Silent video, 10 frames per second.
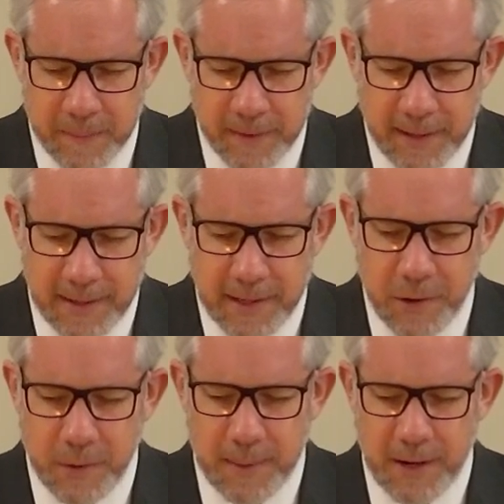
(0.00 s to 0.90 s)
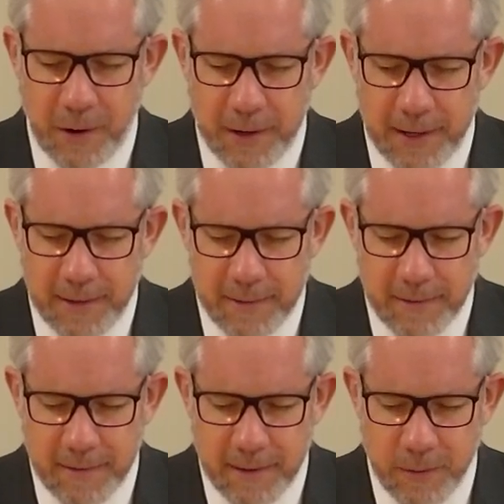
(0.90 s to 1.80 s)
continue to meet our
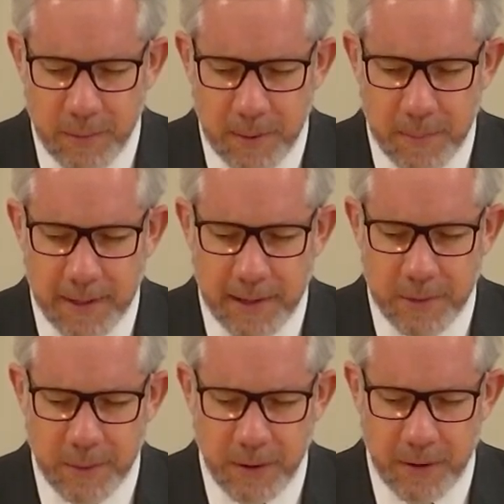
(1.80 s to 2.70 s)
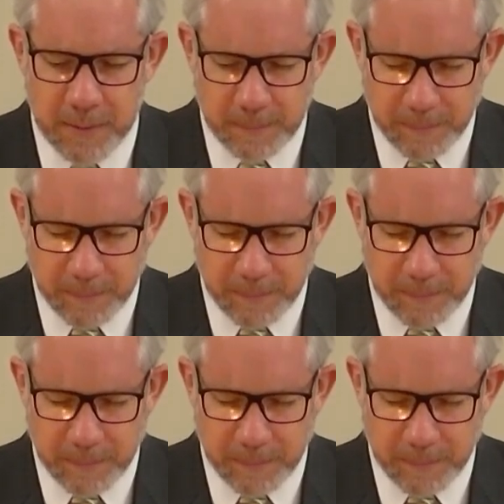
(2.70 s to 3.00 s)
needs, that you would be pleased with our,